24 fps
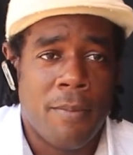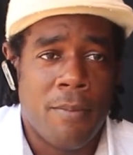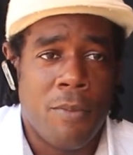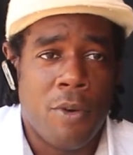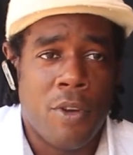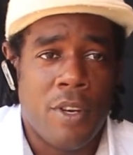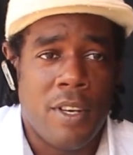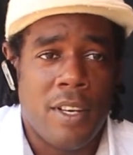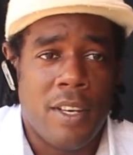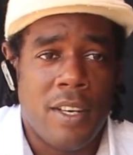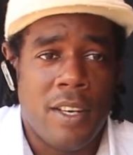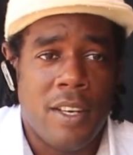
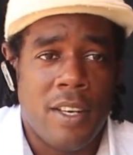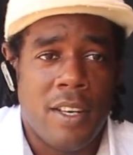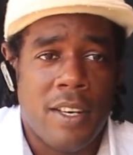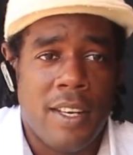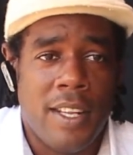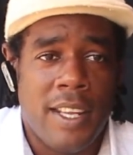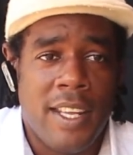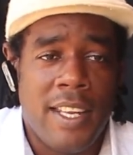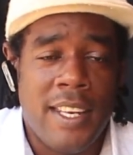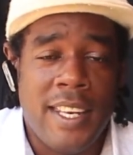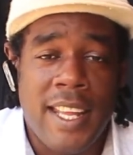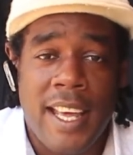But
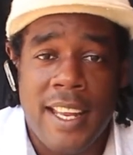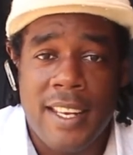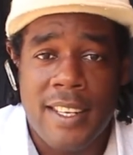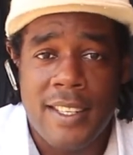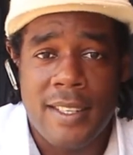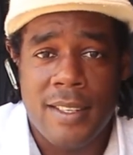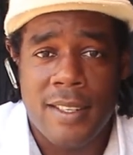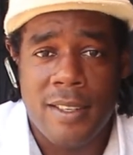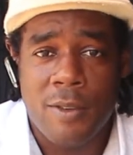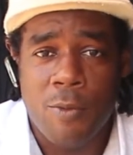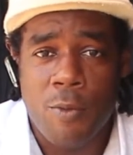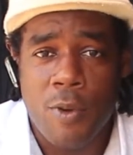in that
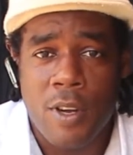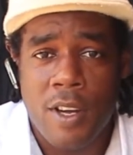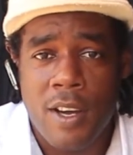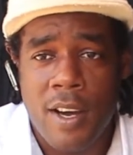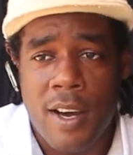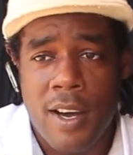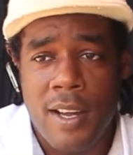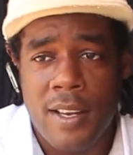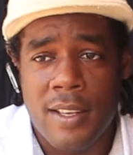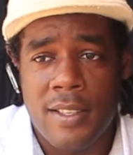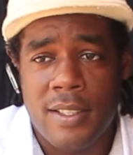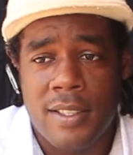
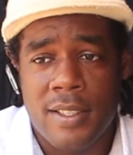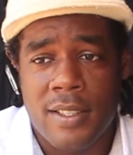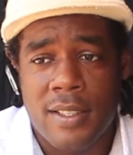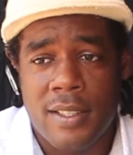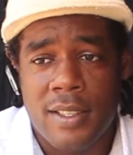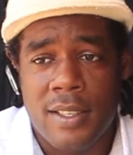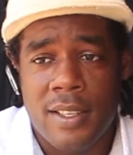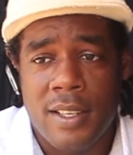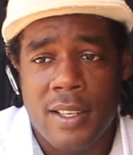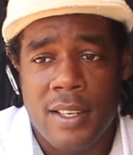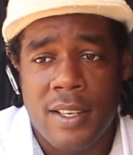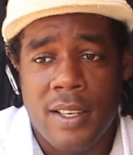regards,
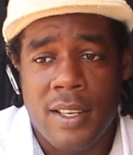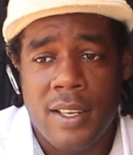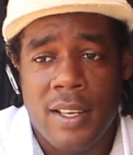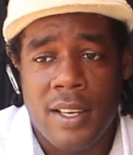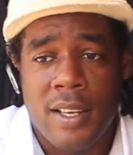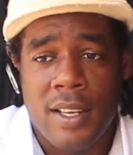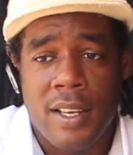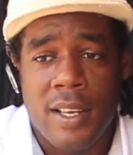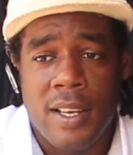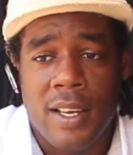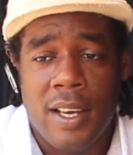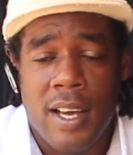
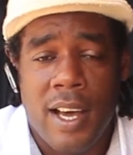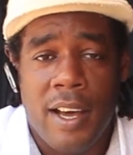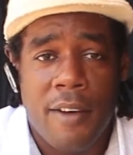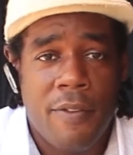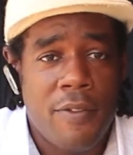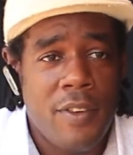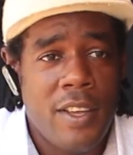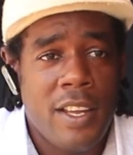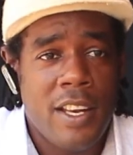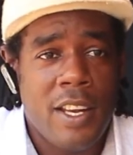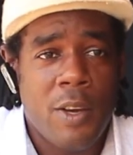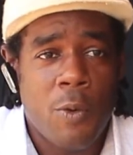I
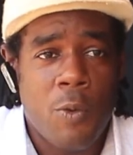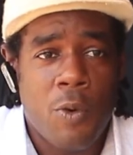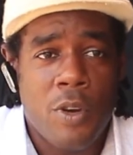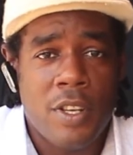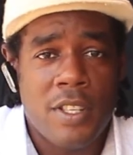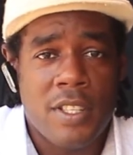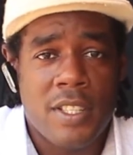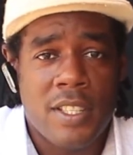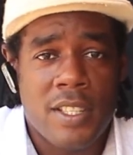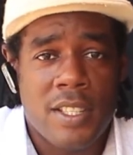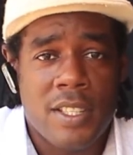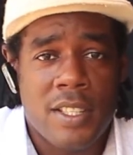feel it
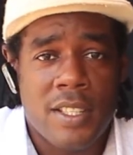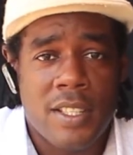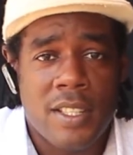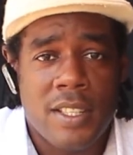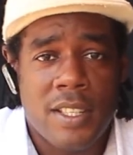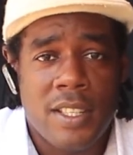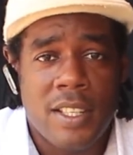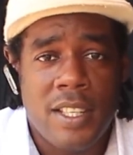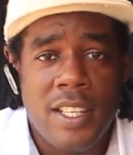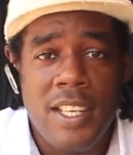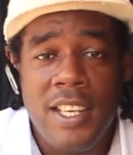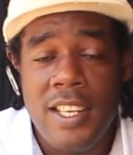was
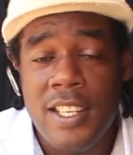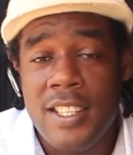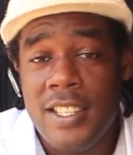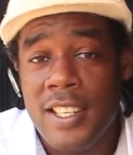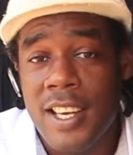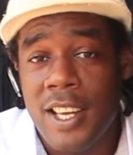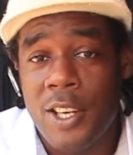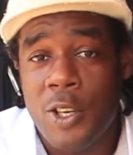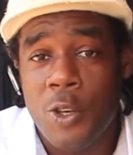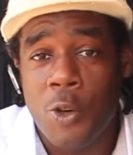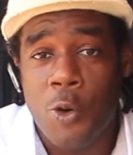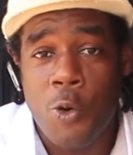
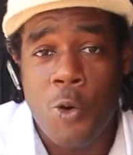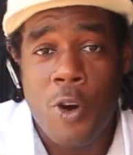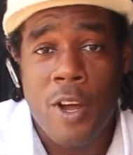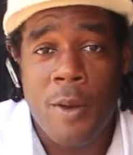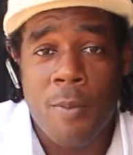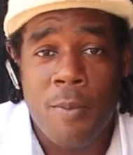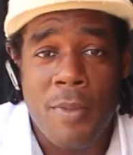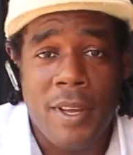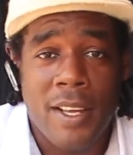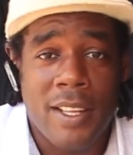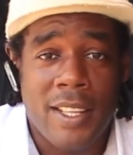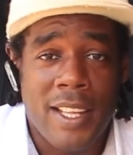easier to go
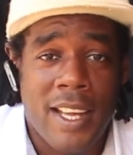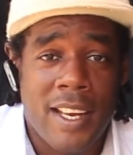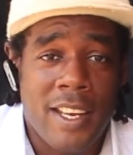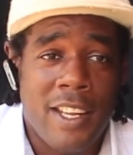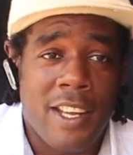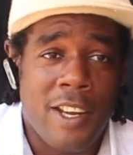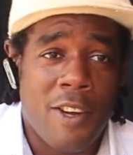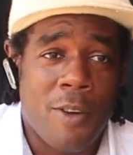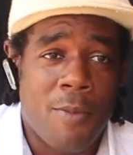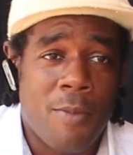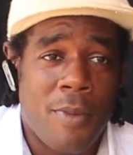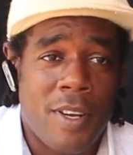and beg than
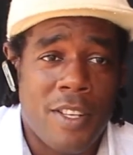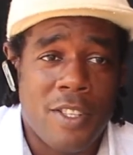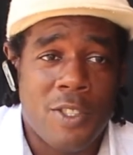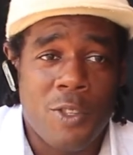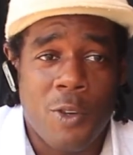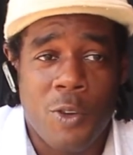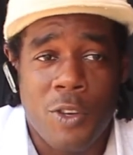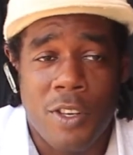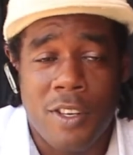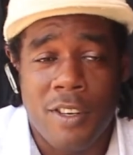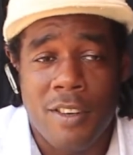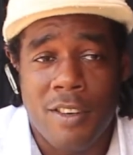hear my
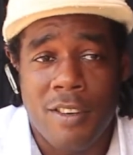son